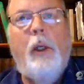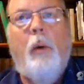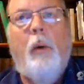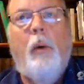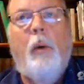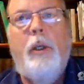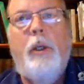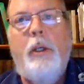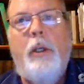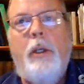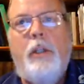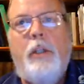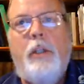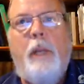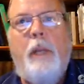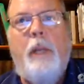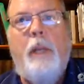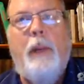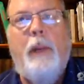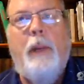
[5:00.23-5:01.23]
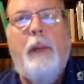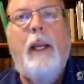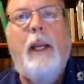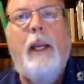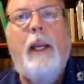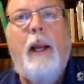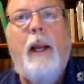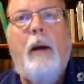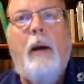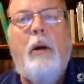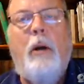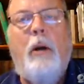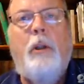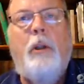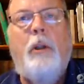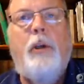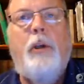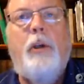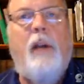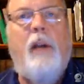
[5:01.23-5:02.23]
which is typically in our
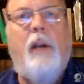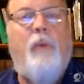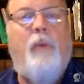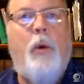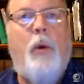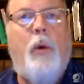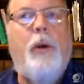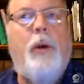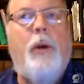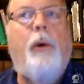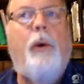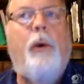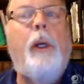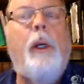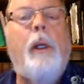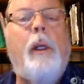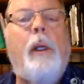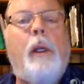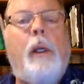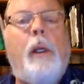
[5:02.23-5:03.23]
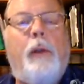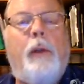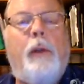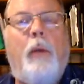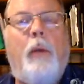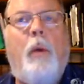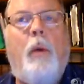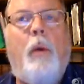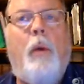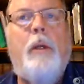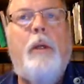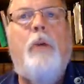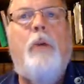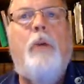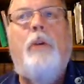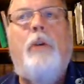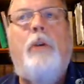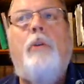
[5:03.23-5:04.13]
culture a 4-year degree, then one goes